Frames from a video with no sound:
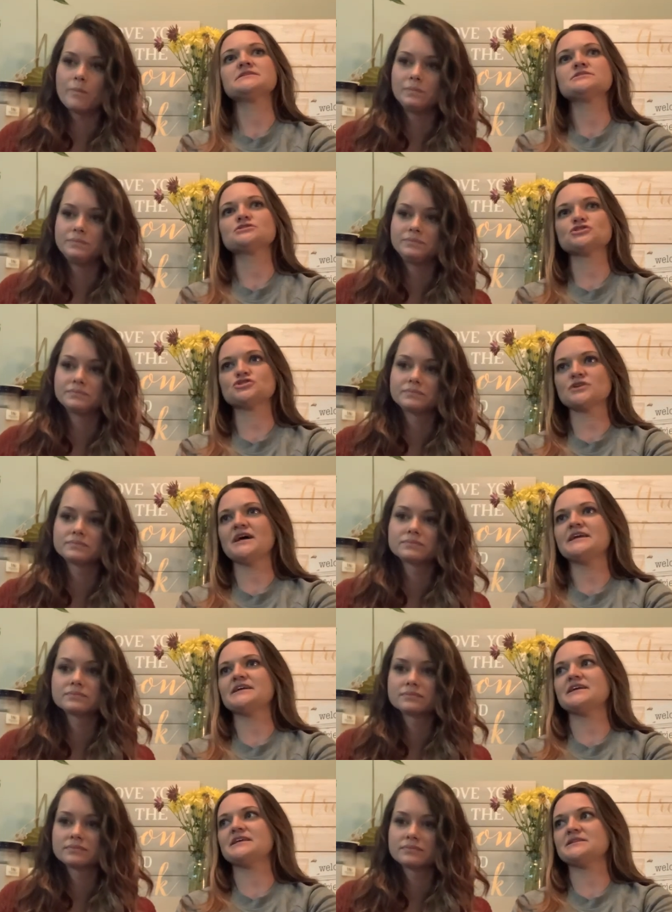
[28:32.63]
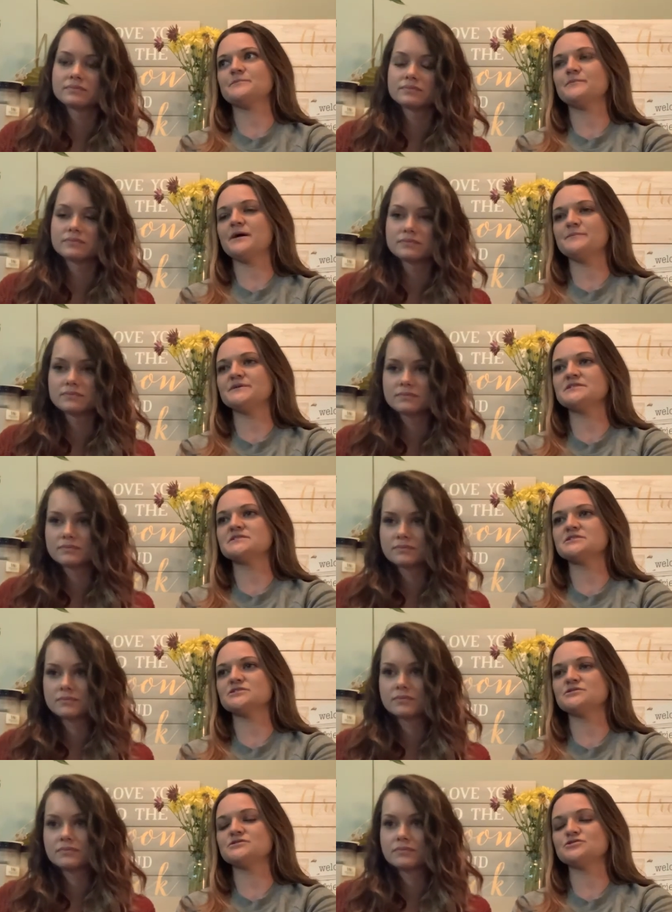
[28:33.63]
Speaker 1: to try to get the puppies
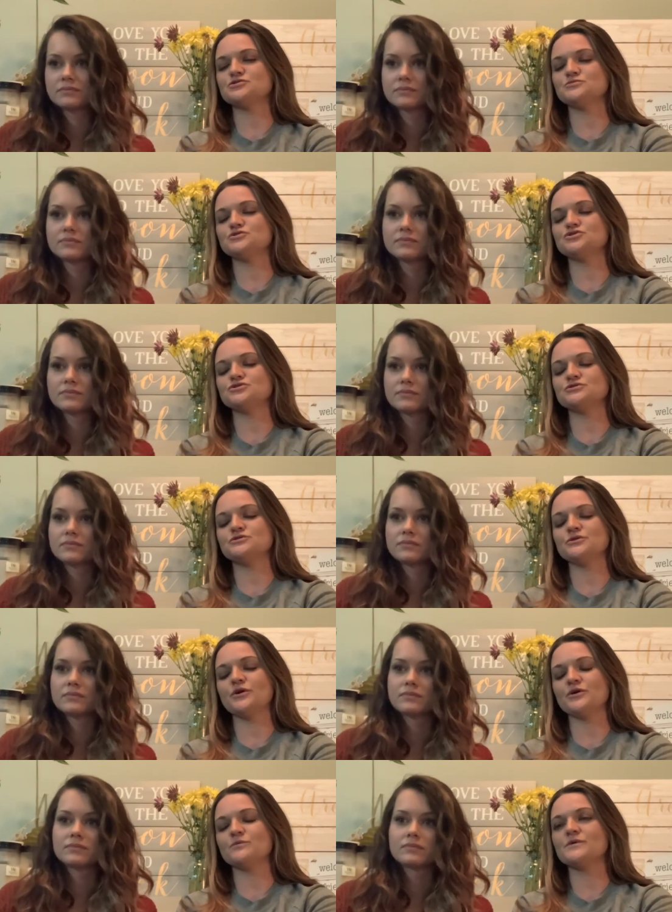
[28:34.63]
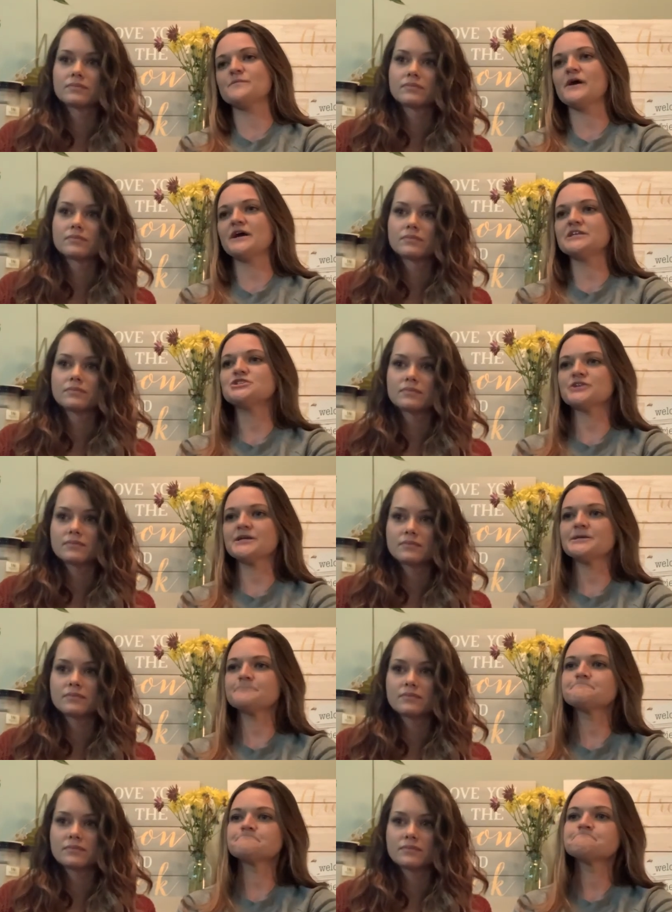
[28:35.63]
to to to do good with potty
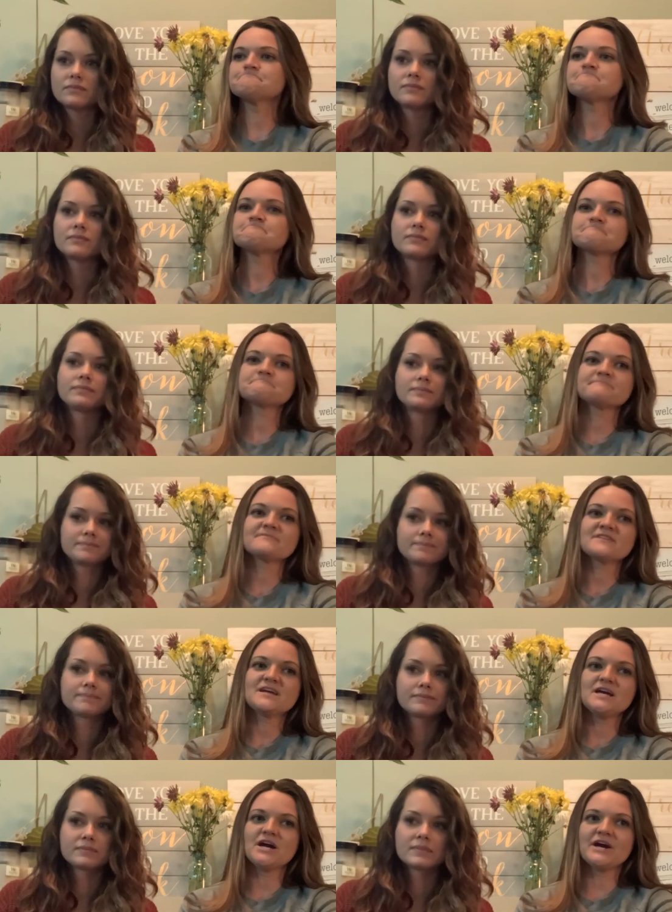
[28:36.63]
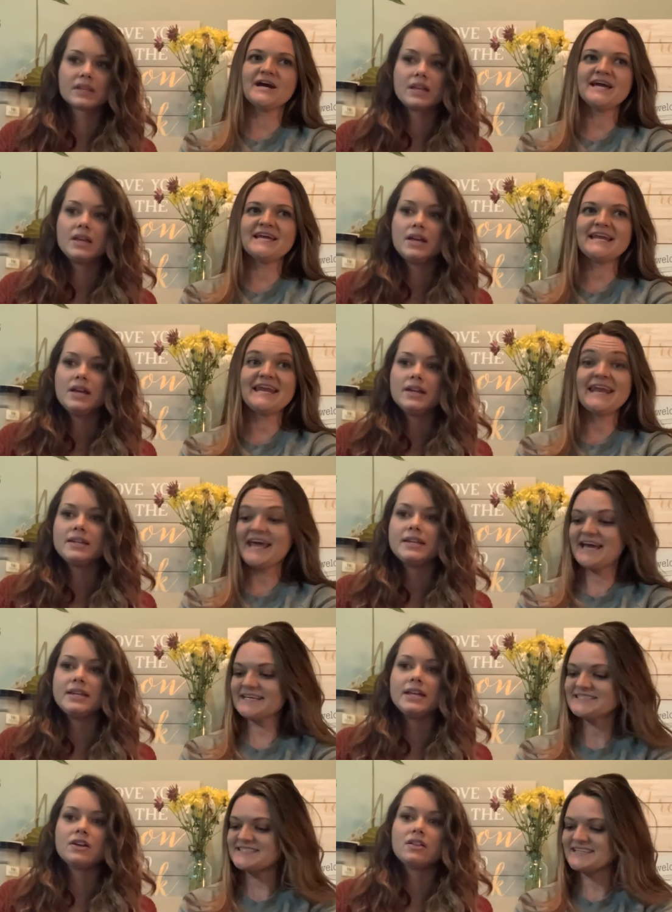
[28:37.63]
training. All right,
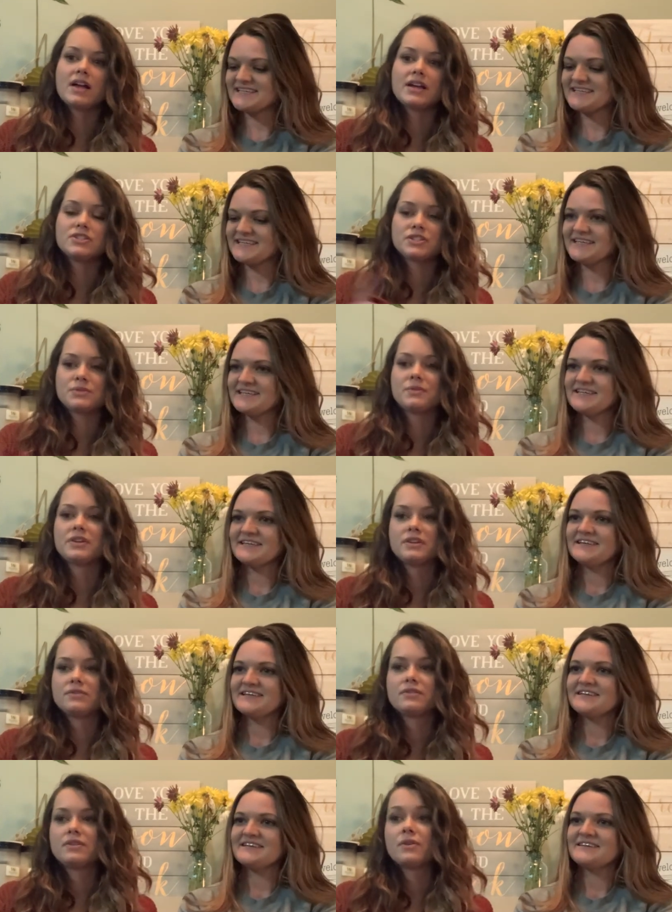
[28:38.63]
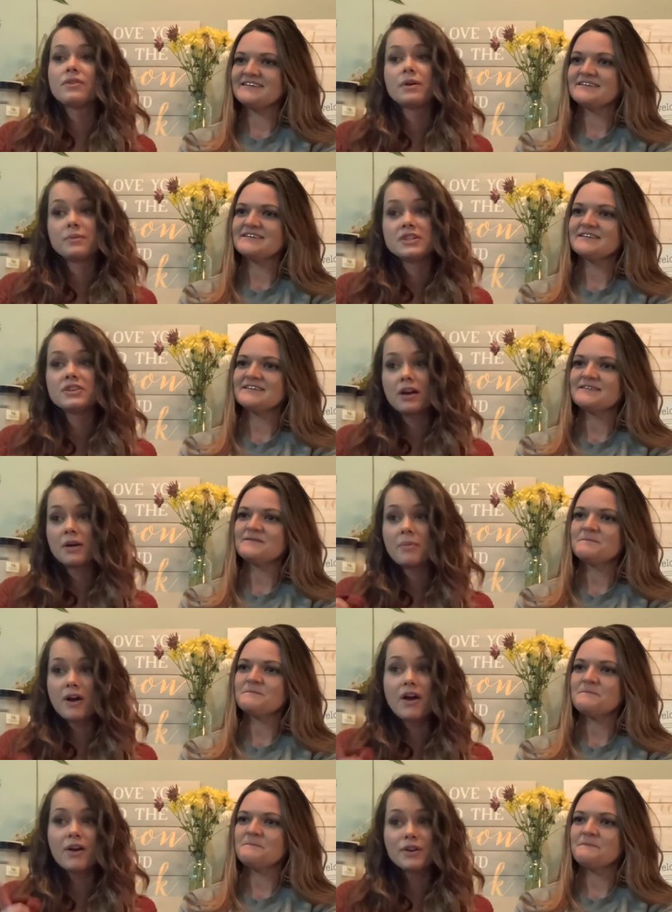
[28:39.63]
next. Neil,
Speaker 2: I just want you to know that we talk
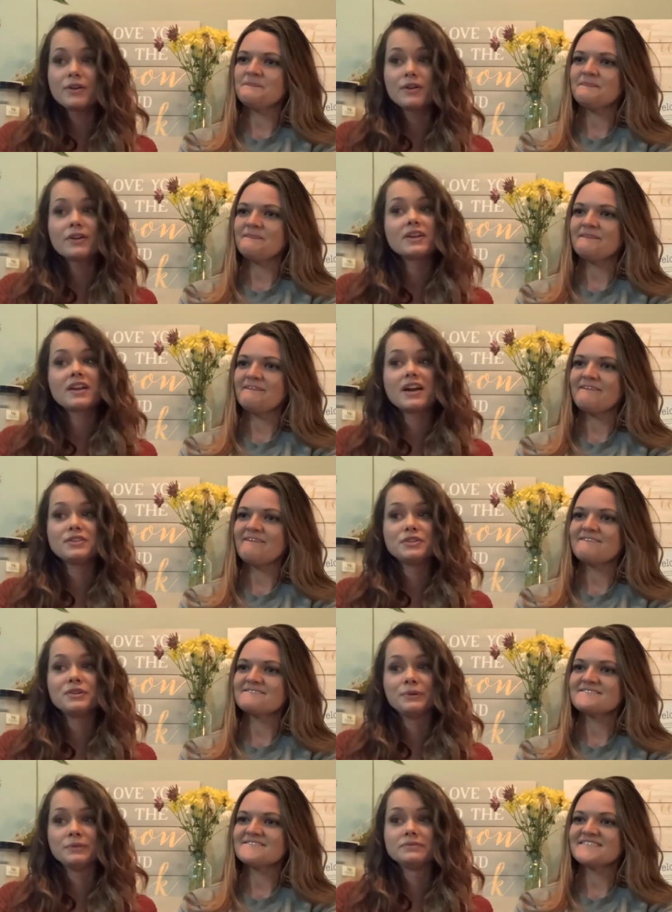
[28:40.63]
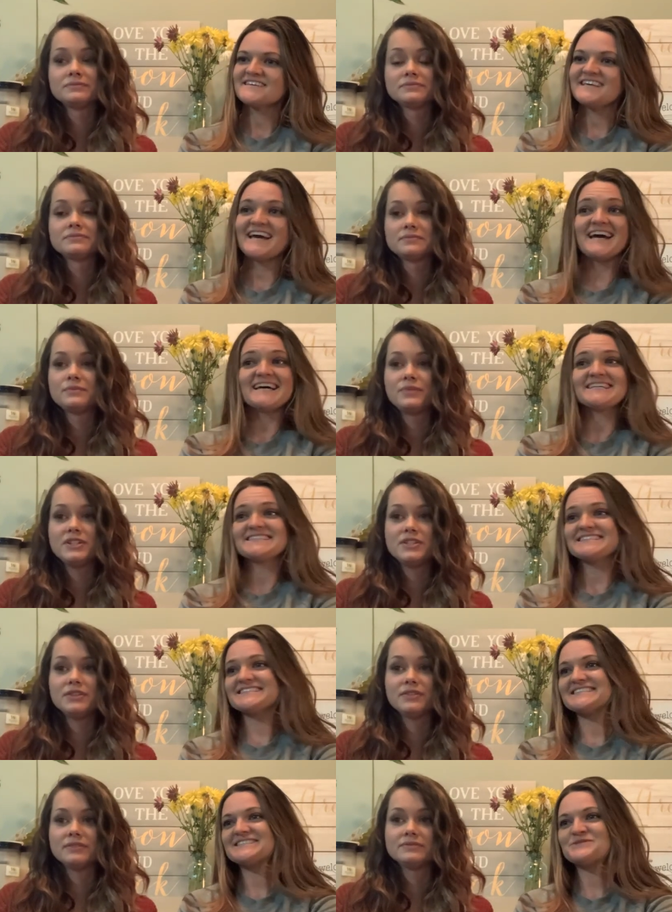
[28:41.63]
about how you're a good guy too.
Speaker 1: Yeah, we
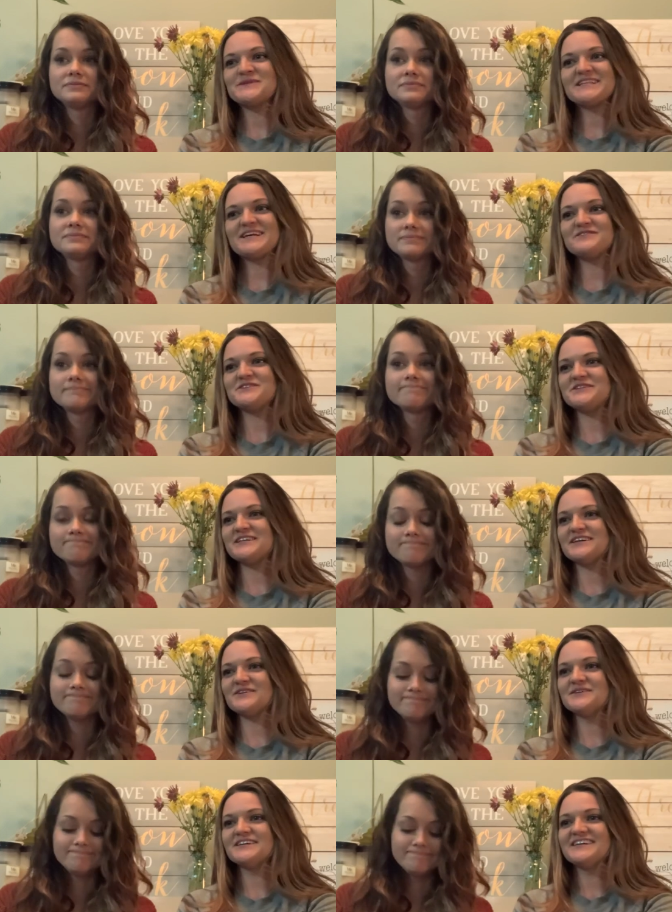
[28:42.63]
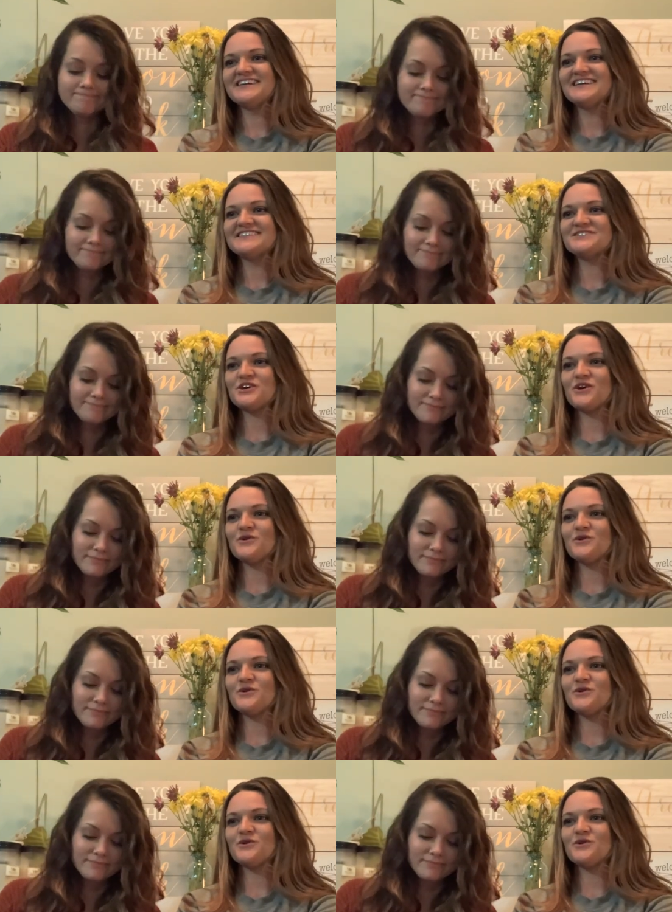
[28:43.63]
do. We love you, Neil. Mm -hmm. So